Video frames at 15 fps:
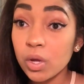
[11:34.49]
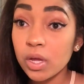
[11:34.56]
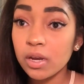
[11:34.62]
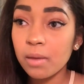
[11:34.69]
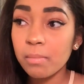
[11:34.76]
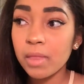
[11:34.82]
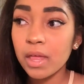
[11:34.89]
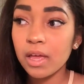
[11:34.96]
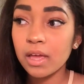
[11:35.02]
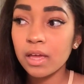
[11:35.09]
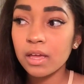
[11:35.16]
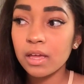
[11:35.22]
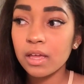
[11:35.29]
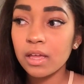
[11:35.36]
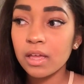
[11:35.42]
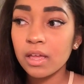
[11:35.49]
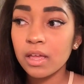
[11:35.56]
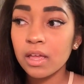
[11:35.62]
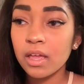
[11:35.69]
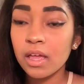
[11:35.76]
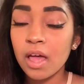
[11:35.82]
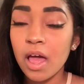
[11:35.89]
And I'm
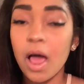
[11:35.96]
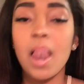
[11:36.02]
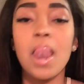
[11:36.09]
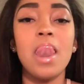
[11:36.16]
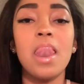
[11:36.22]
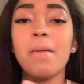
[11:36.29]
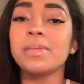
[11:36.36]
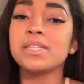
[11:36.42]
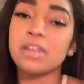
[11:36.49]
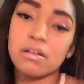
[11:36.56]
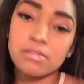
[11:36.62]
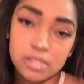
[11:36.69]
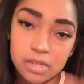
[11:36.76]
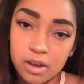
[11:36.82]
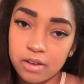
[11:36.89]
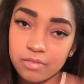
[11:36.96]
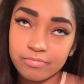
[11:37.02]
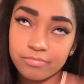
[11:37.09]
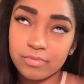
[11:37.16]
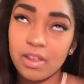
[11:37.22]
like, let me talk to her.